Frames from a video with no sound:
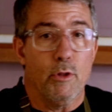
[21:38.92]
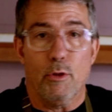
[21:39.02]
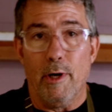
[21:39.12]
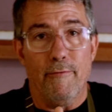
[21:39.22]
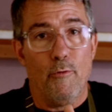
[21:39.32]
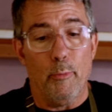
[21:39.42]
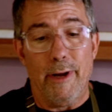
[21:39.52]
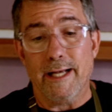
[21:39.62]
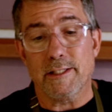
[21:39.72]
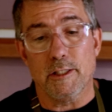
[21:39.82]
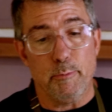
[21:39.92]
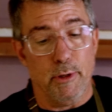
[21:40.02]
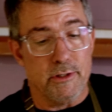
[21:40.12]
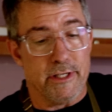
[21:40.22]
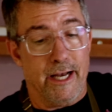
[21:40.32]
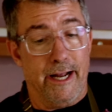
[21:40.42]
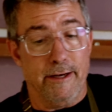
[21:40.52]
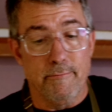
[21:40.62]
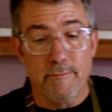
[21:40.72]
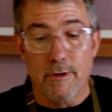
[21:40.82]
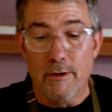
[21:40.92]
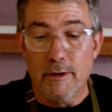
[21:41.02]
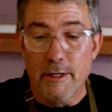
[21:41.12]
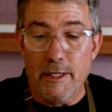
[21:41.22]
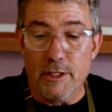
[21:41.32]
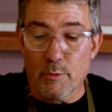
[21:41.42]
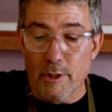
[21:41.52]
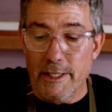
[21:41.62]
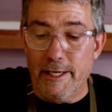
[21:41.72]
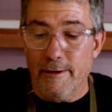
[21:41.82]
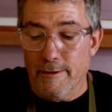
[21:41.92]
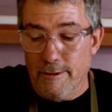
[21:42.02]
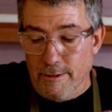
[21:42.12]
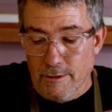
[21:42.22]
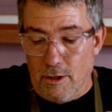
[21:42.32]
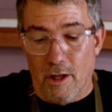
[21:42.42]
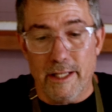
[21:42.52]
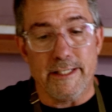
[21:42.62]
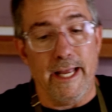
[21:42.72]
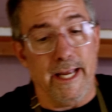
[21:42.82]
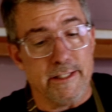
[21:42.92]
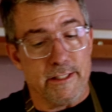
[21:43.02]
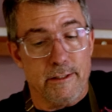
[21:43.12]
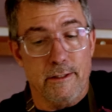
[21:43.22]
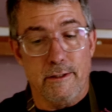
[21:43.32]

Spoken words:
3 or 4 passes per side is really all it takes.